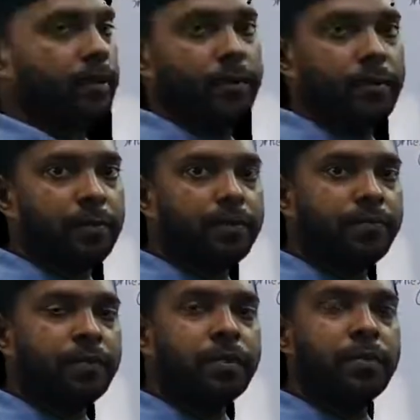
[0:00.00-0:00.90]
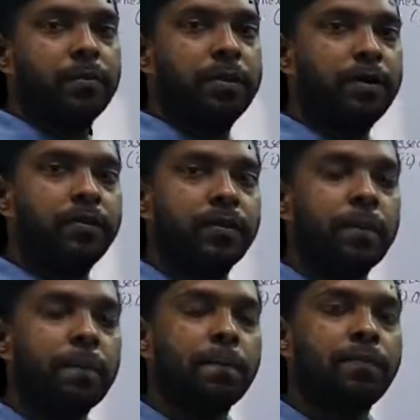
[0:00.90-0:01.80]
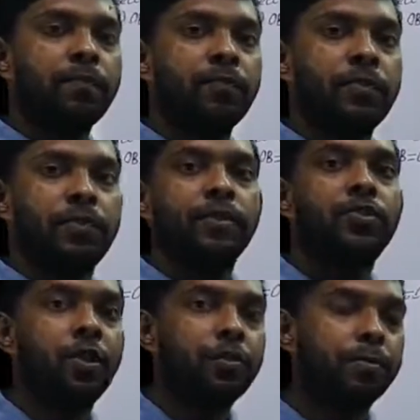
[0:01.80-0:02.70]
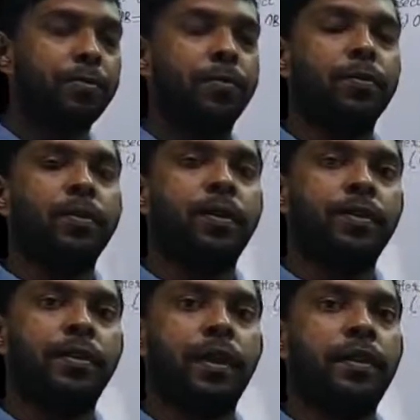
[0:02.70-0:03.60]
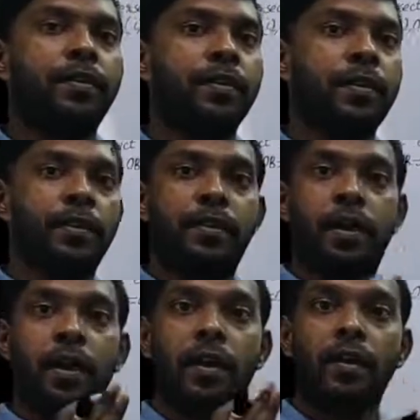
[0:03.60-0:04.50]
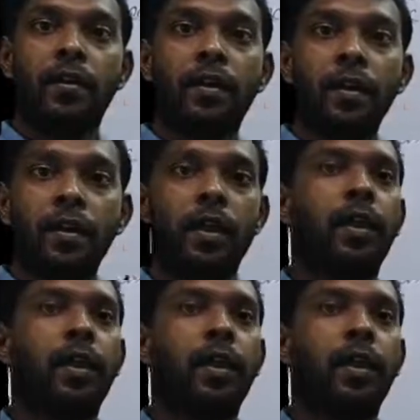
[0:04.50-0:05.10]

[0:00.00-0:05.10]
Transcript: Means we just have to prove that the angle A is